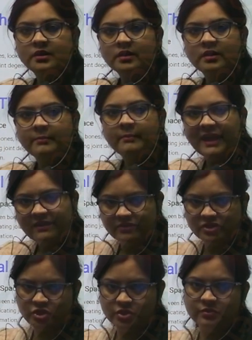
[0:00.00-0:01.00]
by
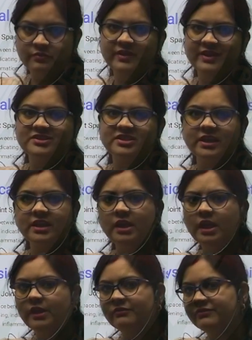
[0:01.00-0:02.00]
which we are checking
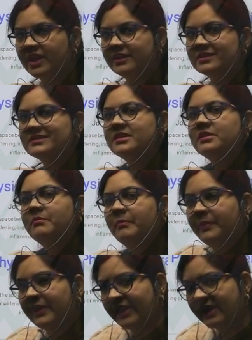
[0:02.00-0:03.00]
if there is any
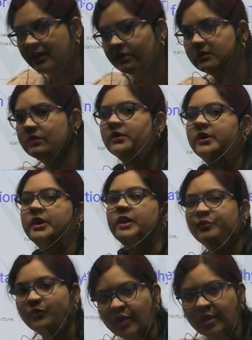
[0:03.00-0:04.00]
break,
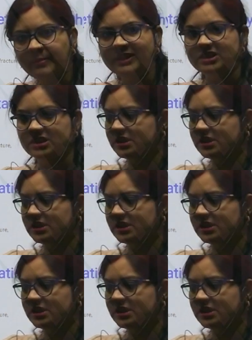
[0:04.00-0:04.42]
deformity,